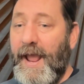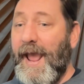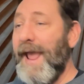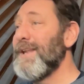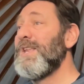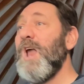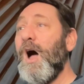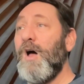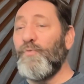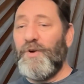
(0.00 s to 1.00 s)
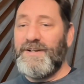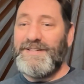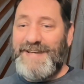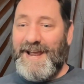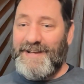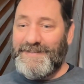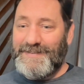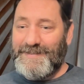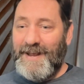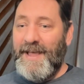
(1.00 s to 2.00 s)
and not run
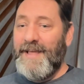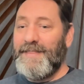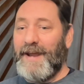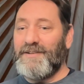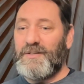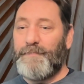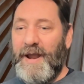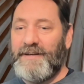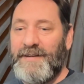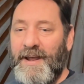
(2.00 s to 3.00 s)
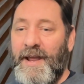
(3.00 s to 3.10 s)
tests that expect